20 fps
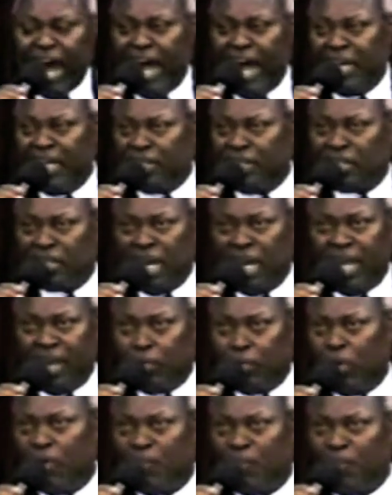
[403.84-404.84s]
And it's
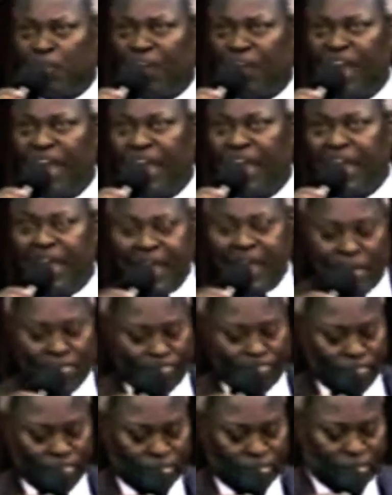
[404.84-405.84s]
like a flame.
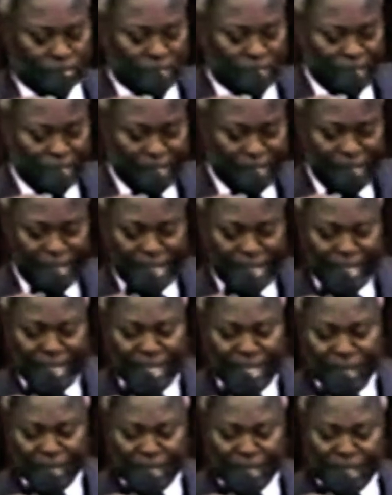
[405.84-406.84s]

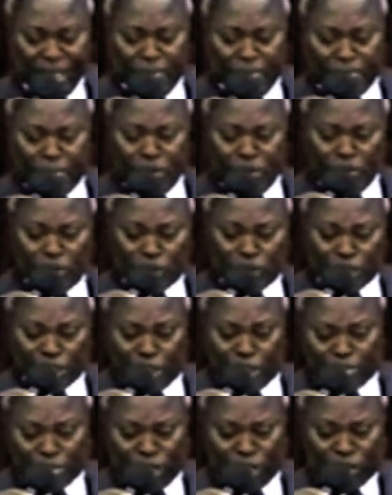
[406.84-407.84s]
In Hebrews
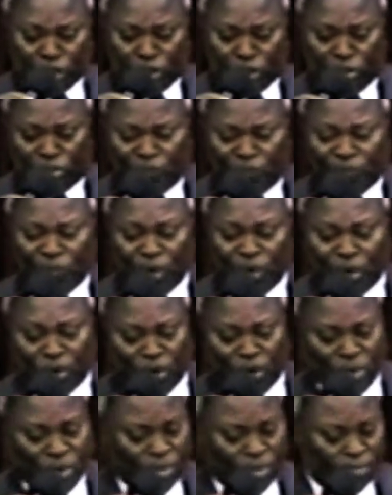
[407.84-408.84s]
chapter
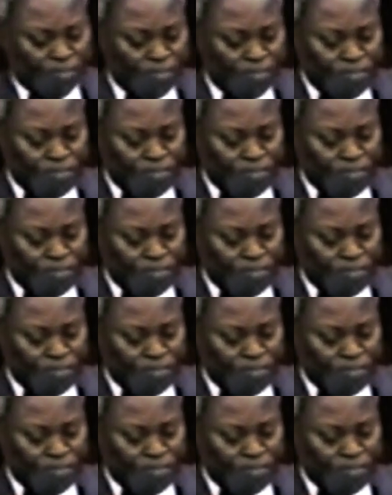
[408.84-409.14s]
4.